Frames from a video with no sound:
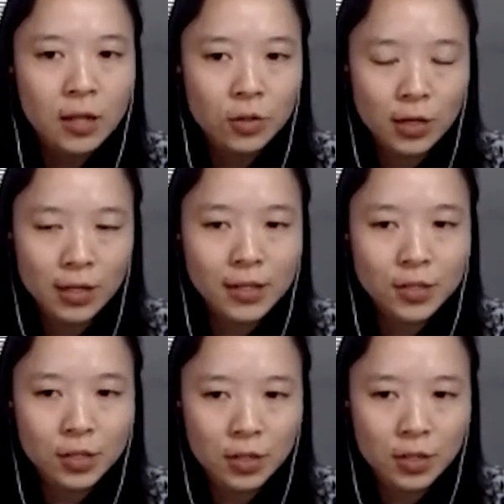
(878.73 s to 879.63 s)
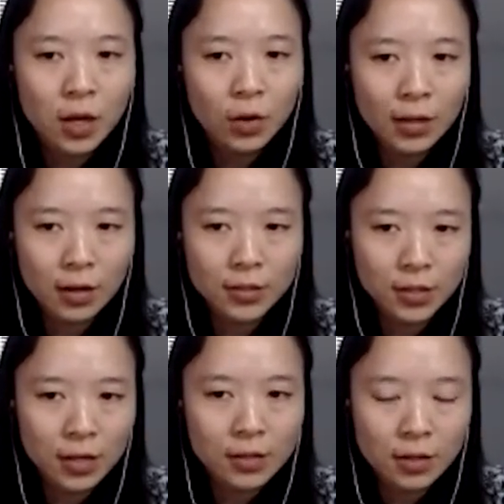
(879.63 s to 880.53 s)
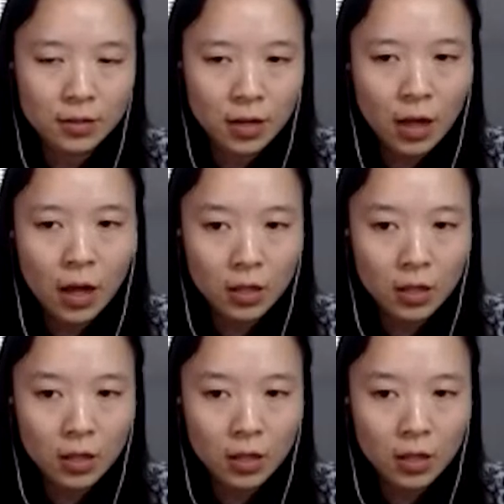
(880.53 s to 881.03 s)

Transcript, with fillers: to clustered in the adjacent uh,